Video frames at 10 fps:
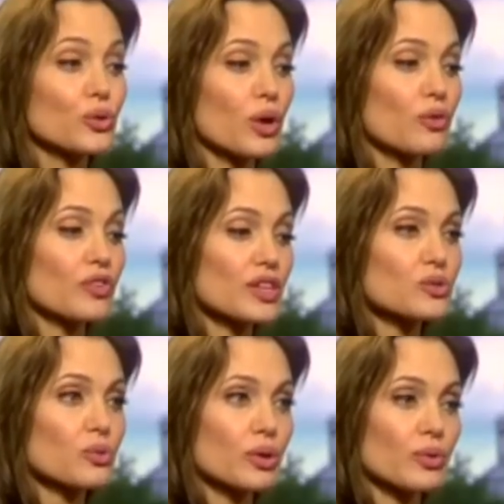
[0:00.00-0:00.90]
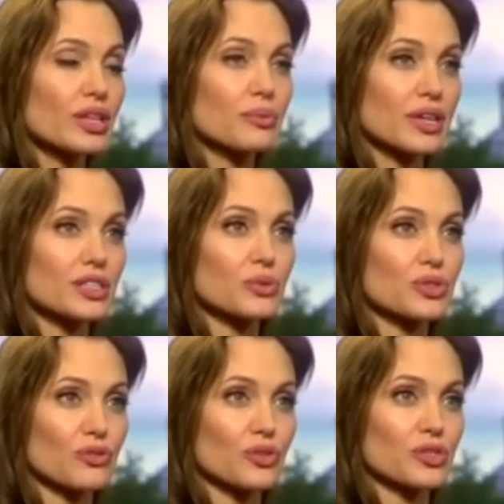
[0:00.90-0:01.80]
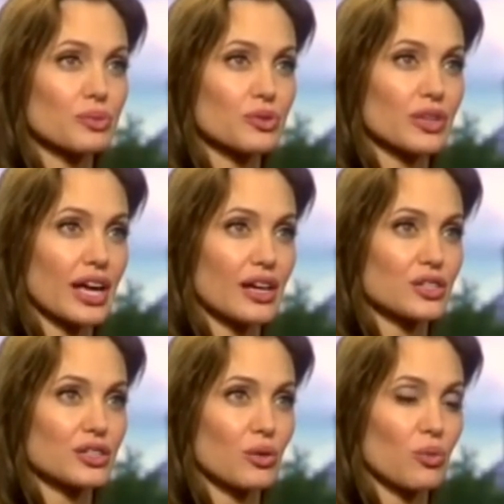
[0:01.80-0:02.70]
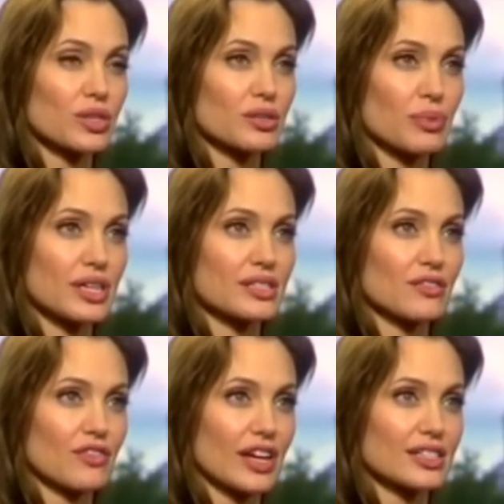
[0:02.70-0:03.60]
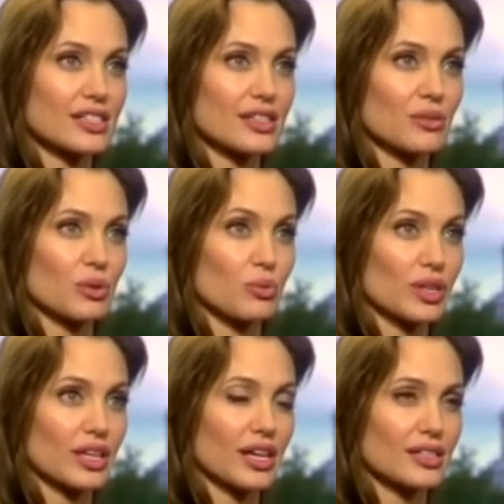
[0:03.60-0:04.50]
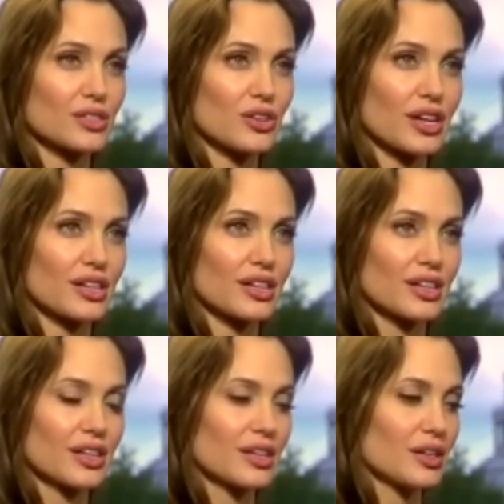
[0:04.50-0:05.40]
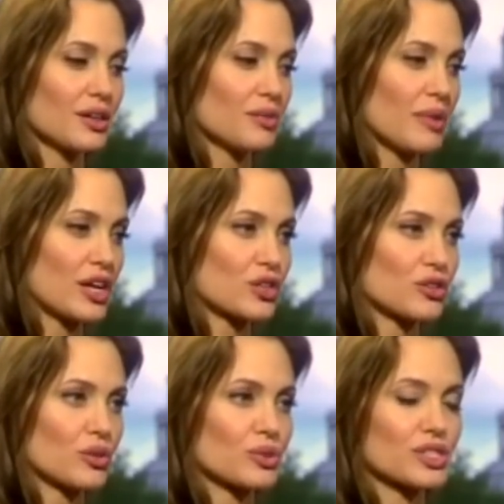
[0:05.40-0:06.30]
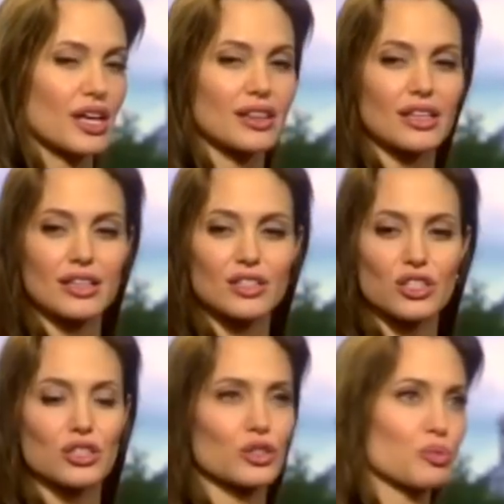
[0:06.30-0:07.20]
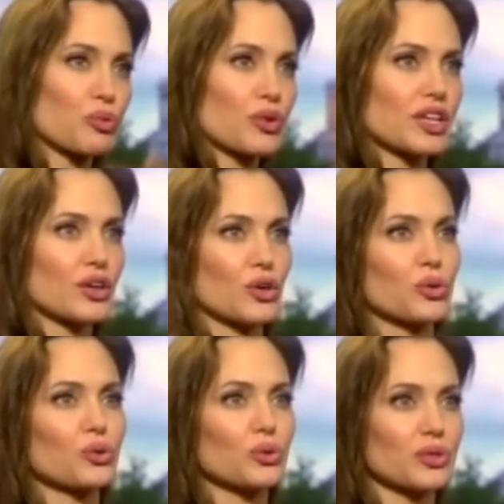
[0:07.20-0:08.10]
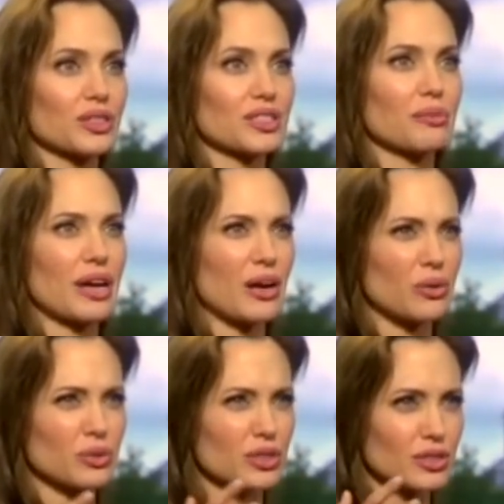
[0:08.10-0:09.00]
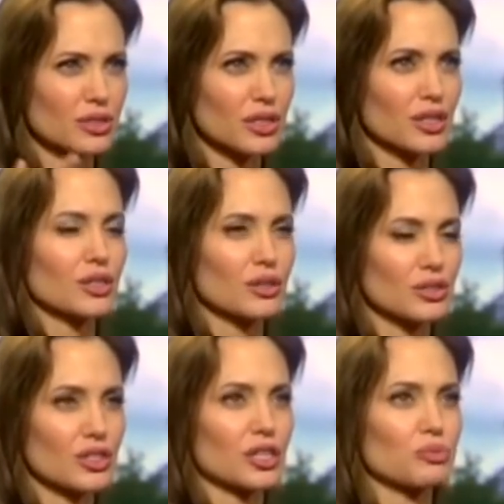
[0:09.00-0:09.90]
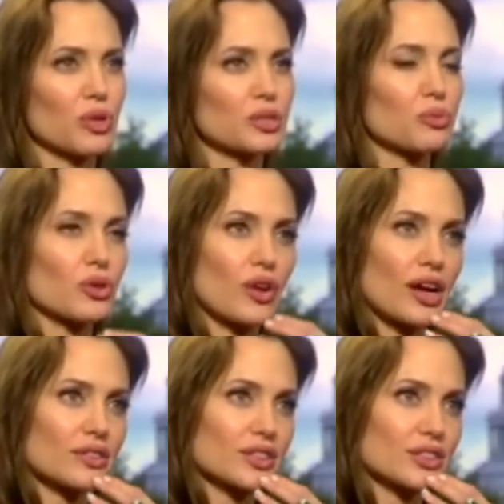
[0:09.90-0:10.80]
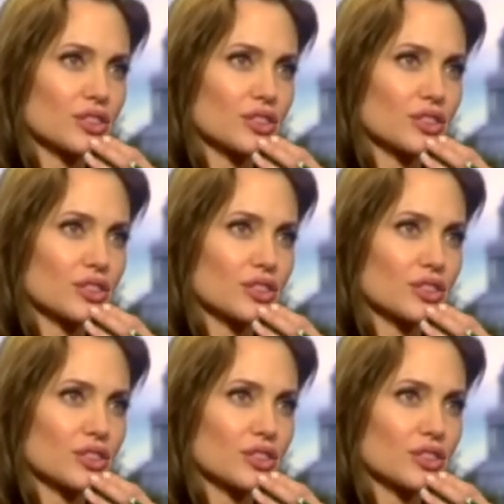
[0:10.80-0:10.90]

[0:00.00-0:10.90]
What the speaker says: Well, for this one, we really, because it was the first one I was doing action that wasn't based in fantasy, we really had to try to make sure there was nothing that just looked pretty or cool, that somehow it was just much more grounded.